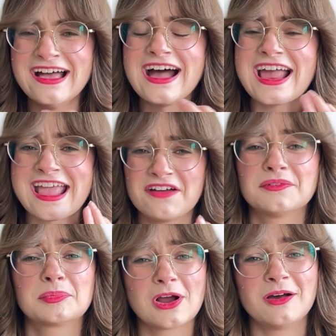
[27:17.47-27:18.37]
I have a
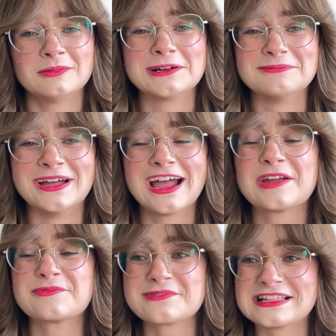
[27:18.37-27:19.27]
problem, I
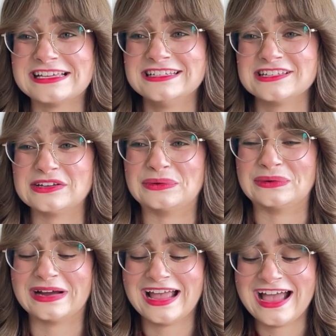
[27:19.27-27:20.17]
really
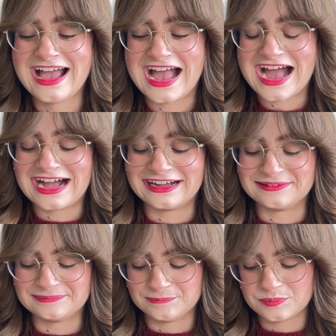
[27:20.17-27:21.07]
do.
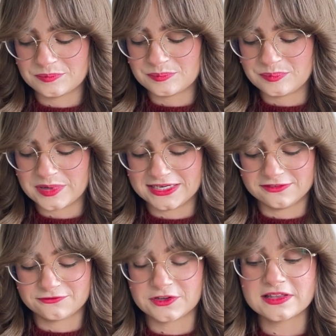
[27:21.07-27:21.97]

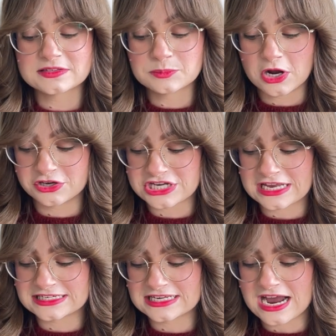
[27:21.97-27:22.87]
But for this
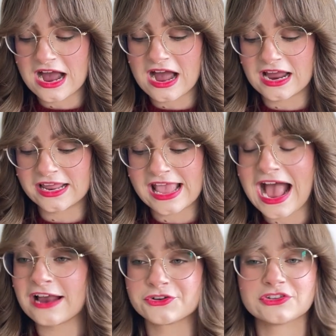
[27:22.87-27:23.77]
project, I
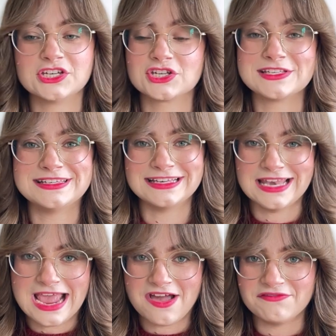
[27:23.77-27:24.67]
actually just didn't
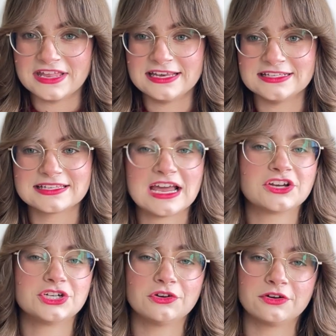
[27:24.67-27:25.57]
have any
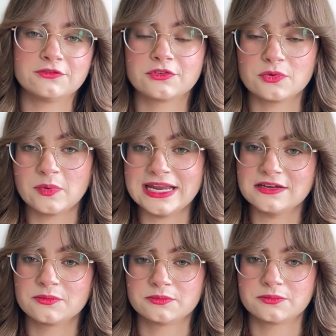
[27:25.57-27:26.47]
stash yarn for the weight
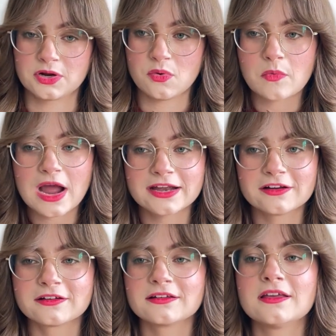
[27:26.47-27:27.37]

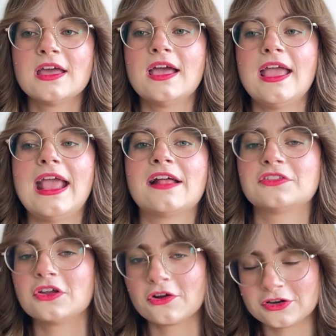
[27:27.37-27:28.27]
required and the
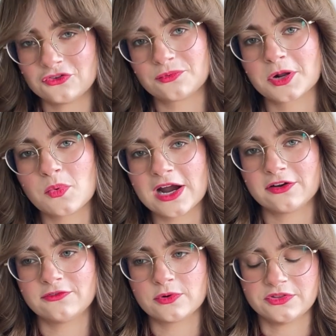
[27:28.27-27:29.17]
yardage
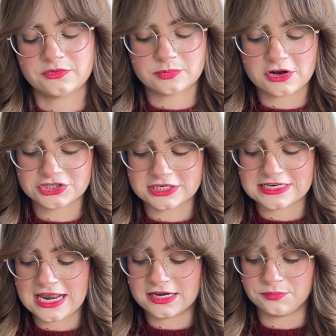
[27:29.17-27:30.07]
required for this project,
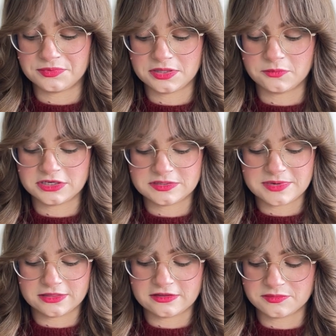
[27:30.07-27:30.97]
and I really wanted to
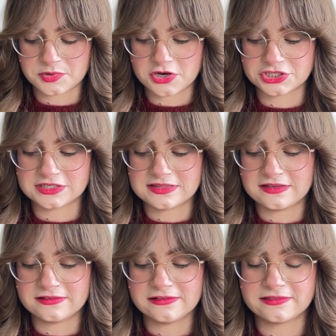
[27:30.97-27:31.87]
make this project.
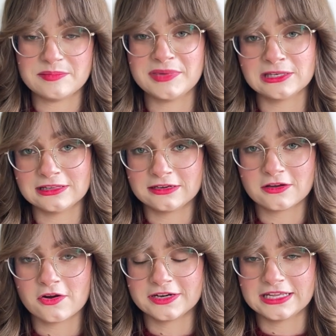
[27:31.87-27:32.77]
This is the Midland
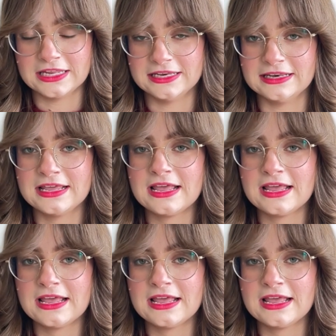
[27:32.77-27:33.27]
cardigan,